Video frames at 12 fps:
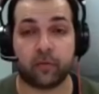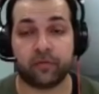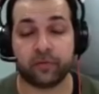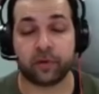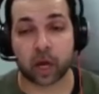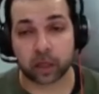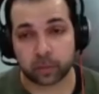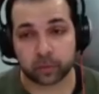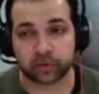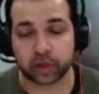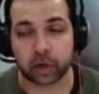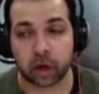
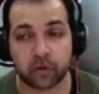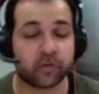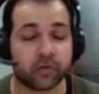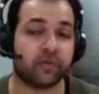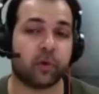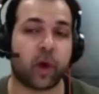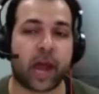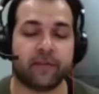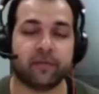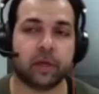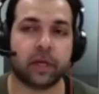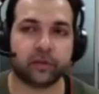90% off if you have
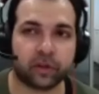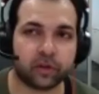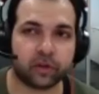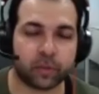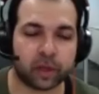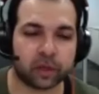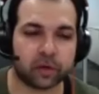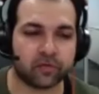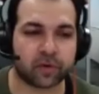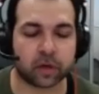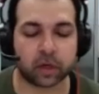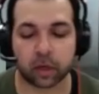less than 2 million in
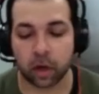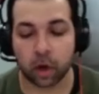funding,